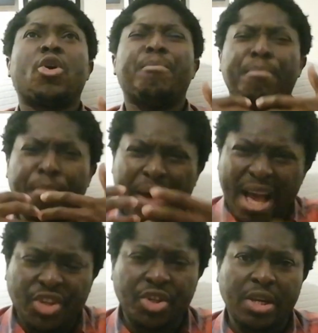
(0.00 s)

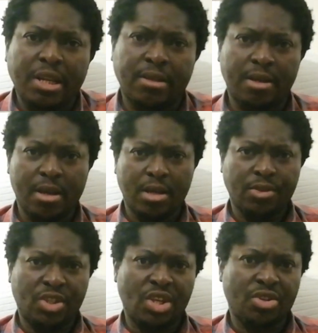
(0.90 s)
compassionate
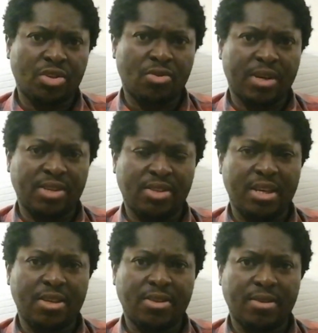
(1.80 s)
Jesus Christ
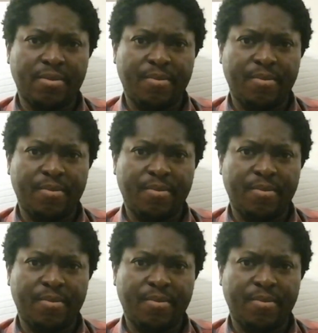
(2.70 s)
is.